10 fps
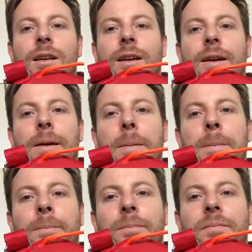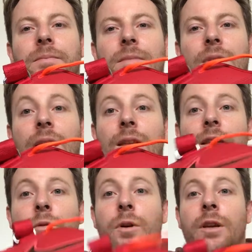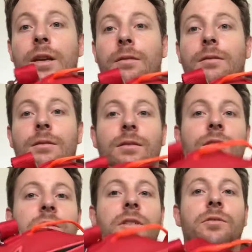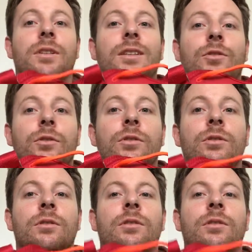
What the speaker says: And they're working because they're really good,